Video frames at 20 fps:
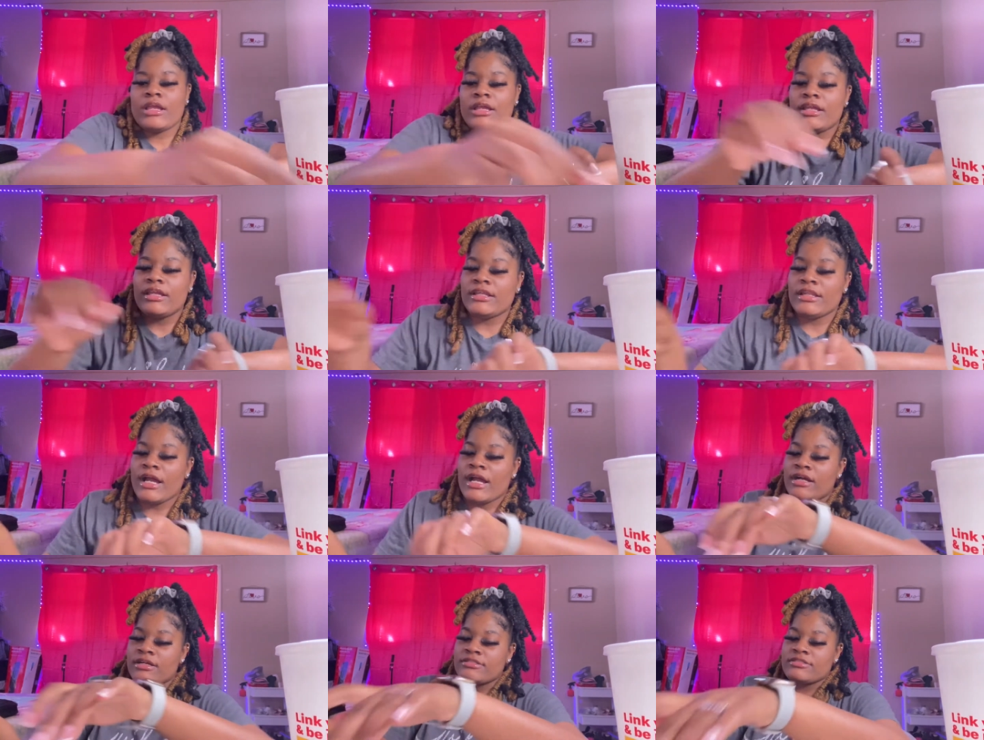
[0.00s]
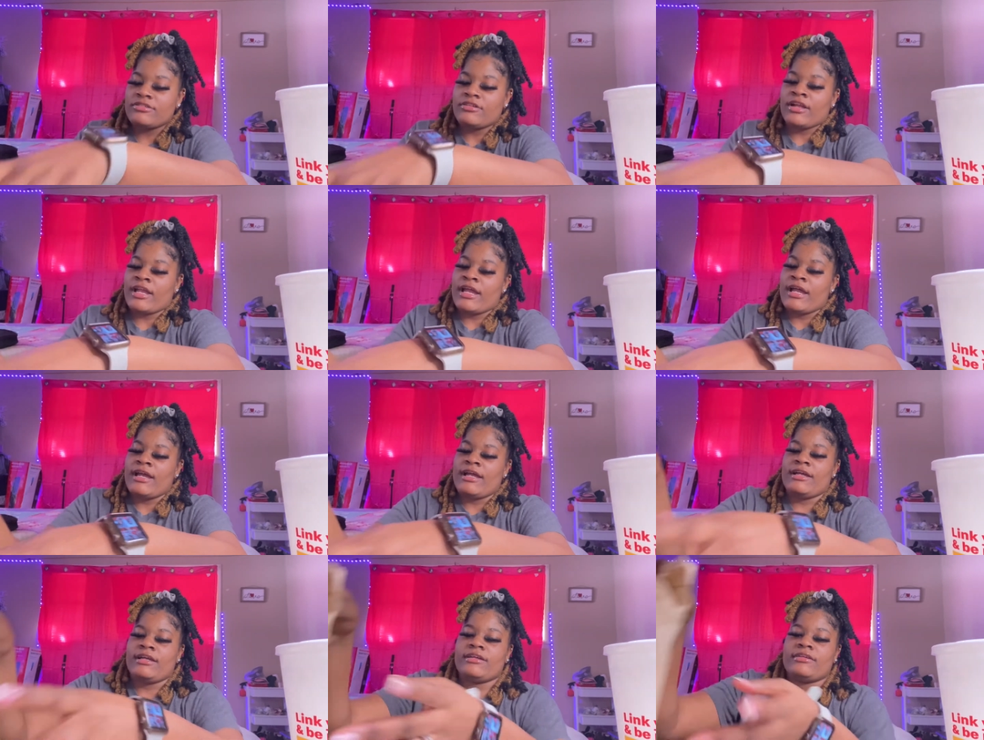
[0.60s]
And I also
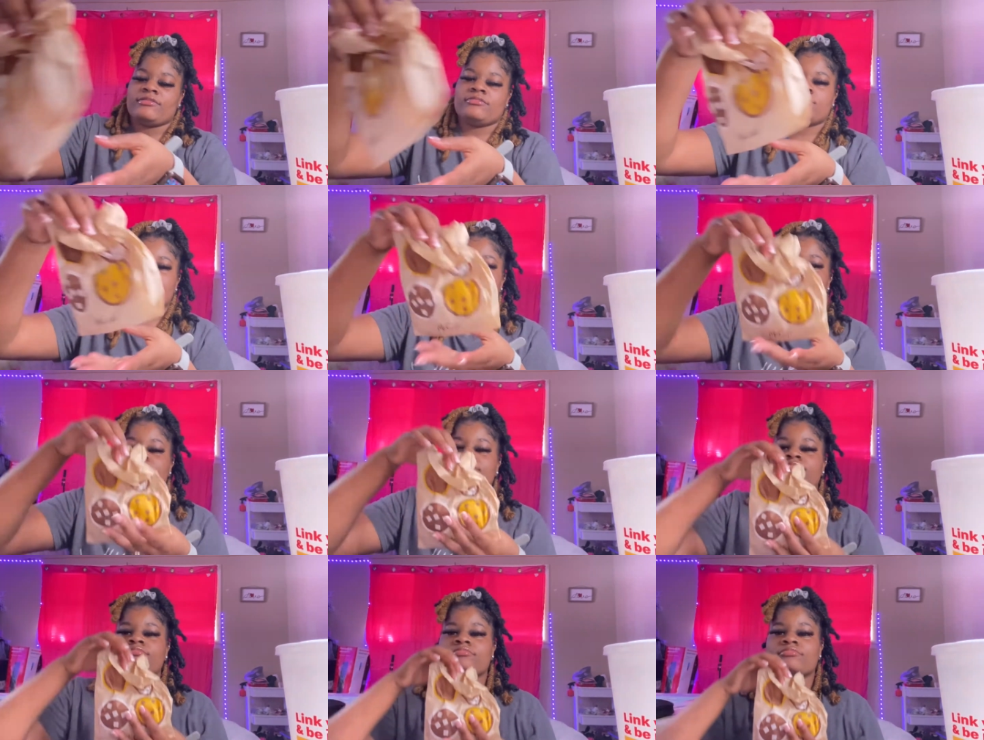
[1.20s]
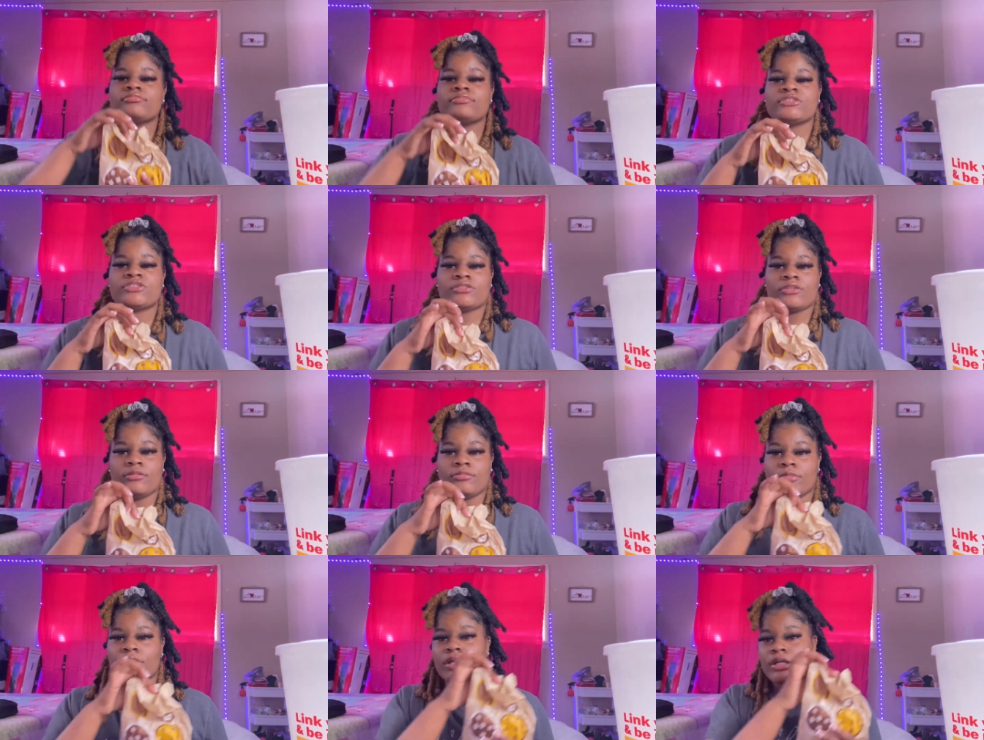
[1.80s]
got
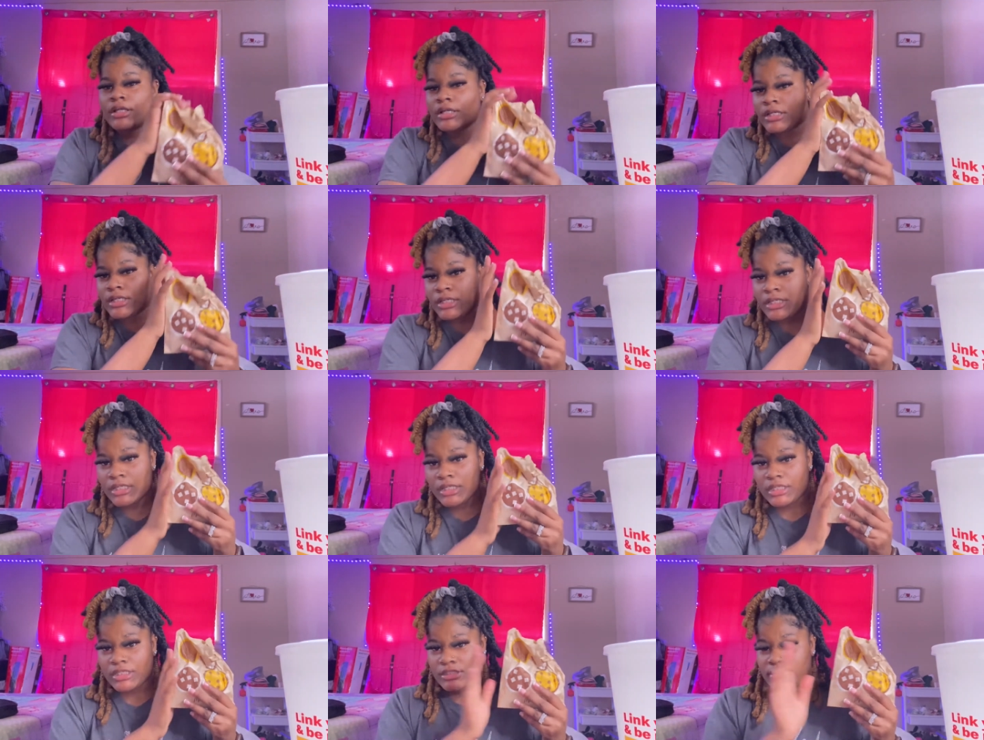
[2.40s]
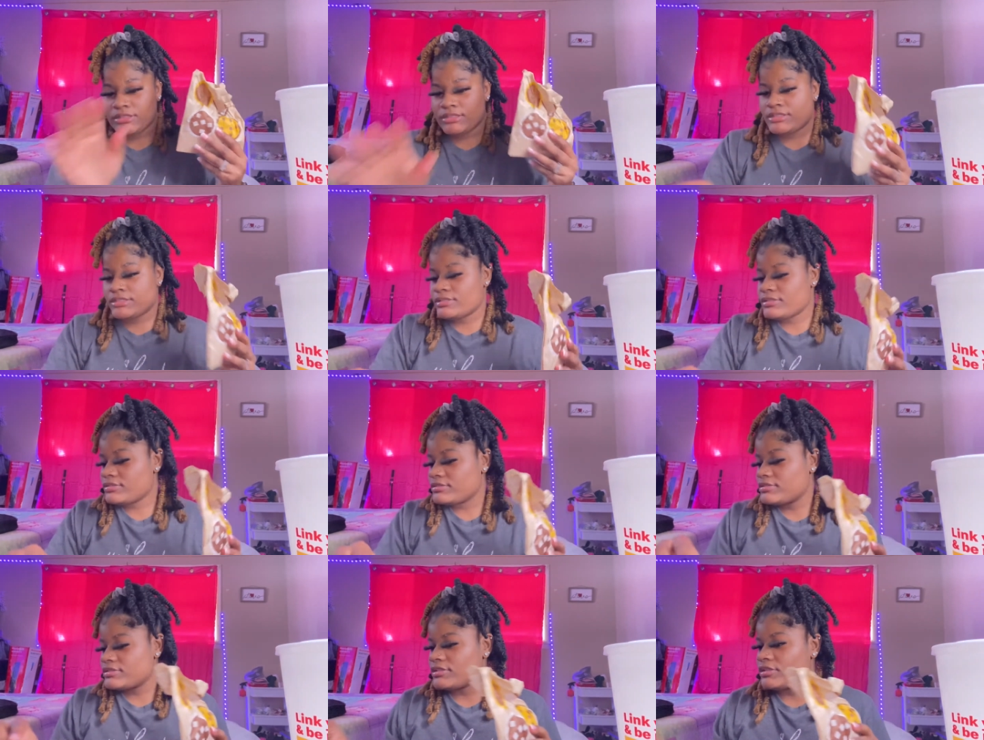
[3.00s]
some
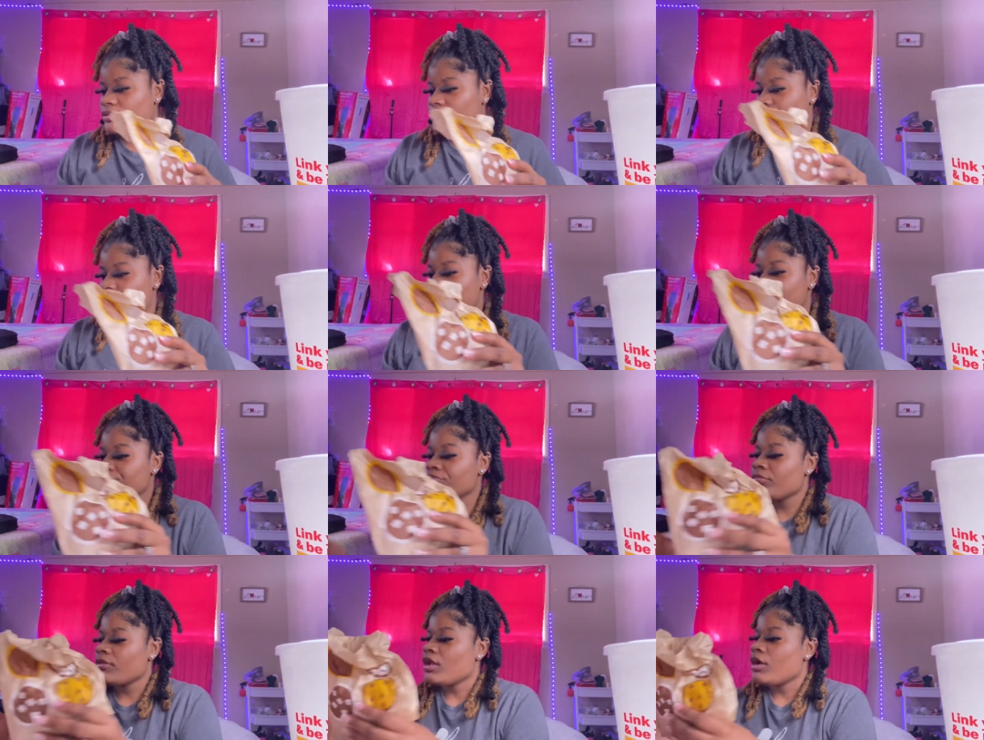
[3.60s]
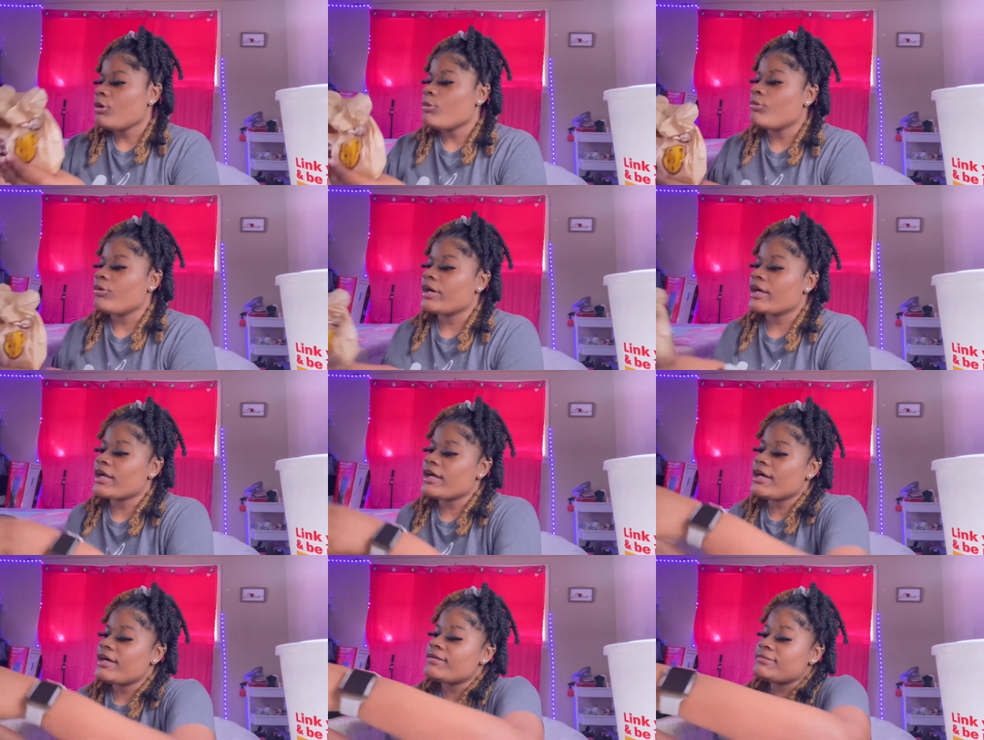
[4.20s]
cookies. So what
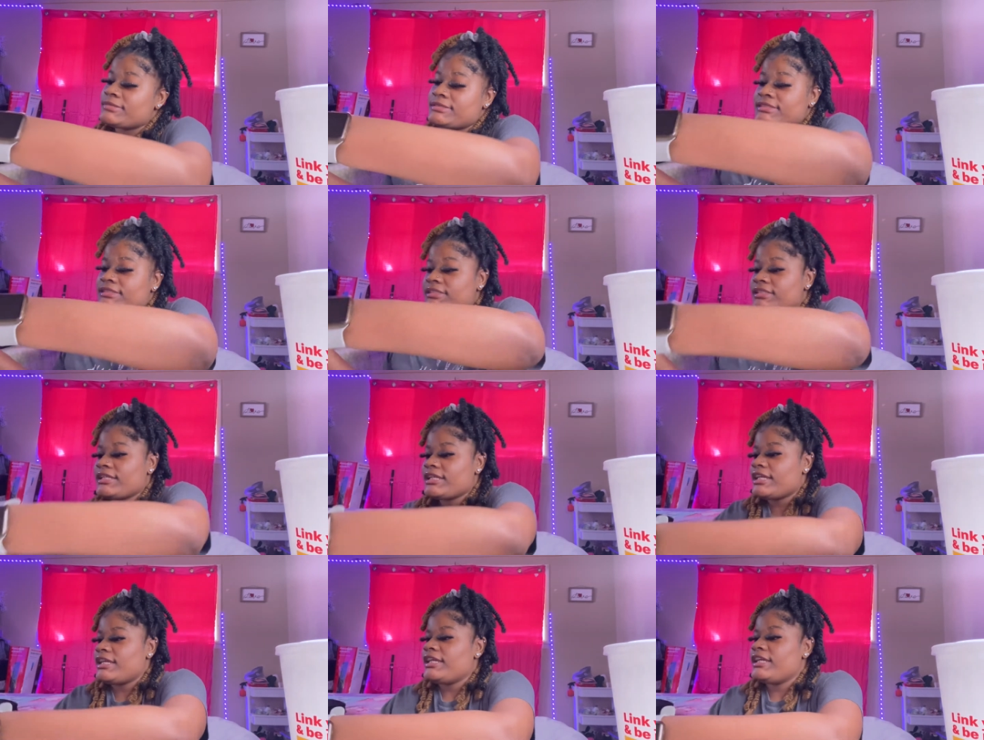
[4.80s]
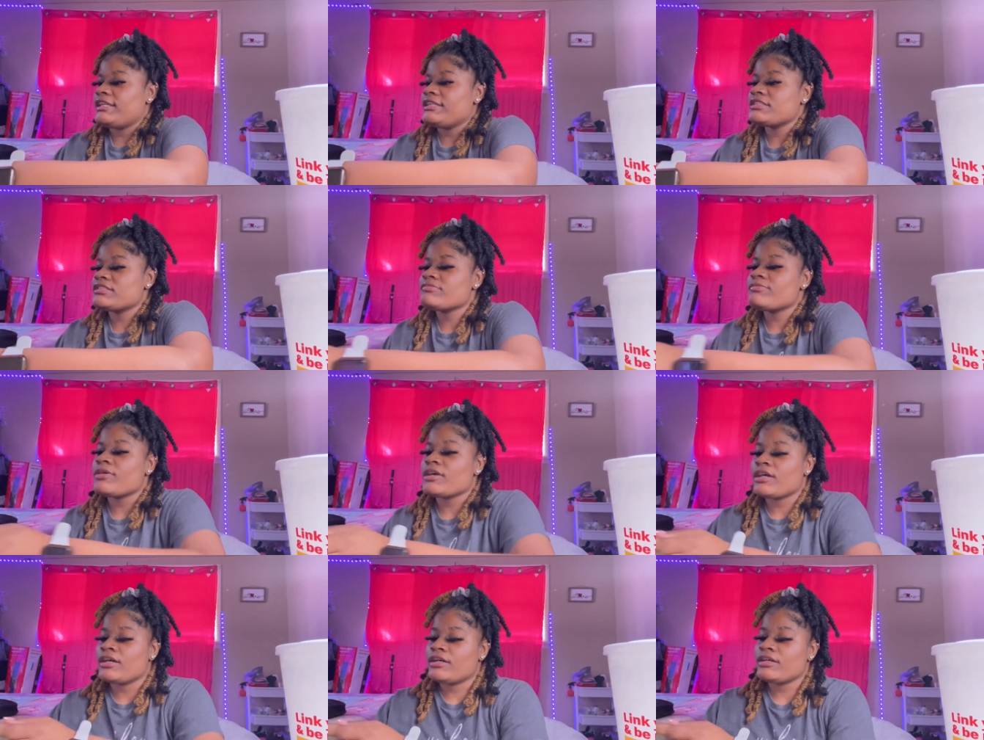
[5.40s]
comes in this
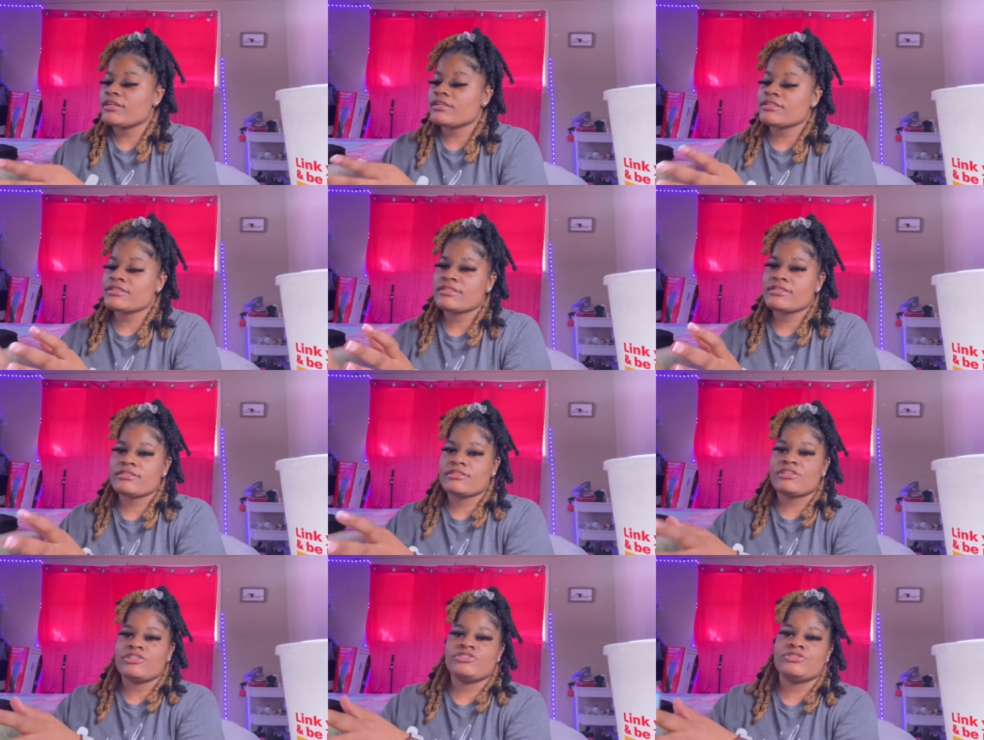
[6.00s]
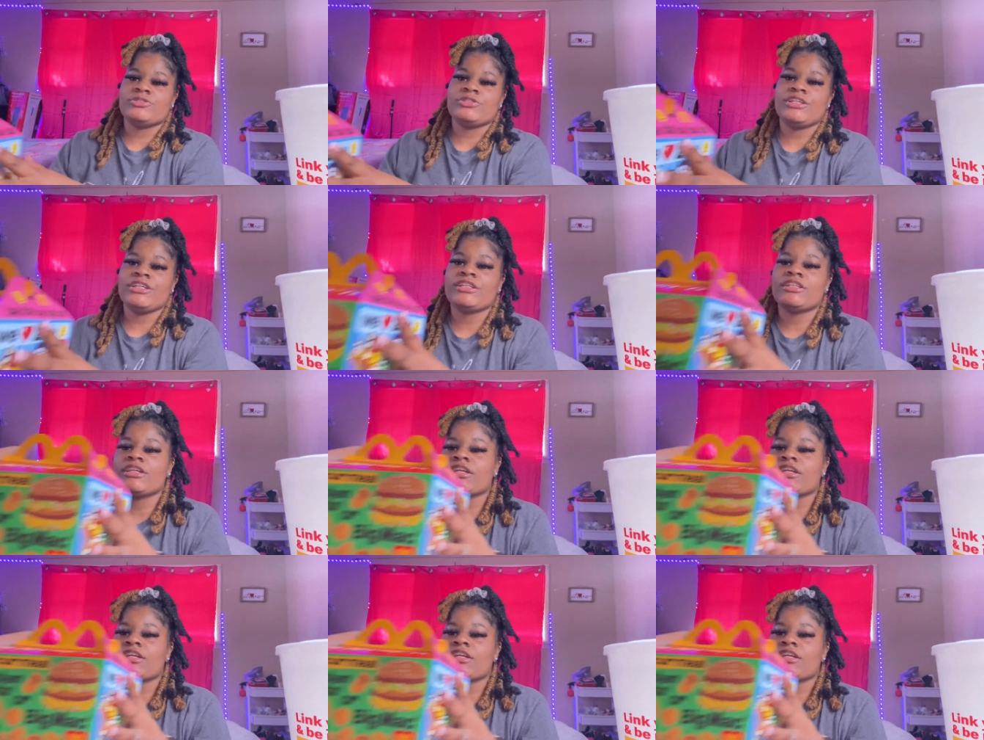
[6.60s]
box, because you either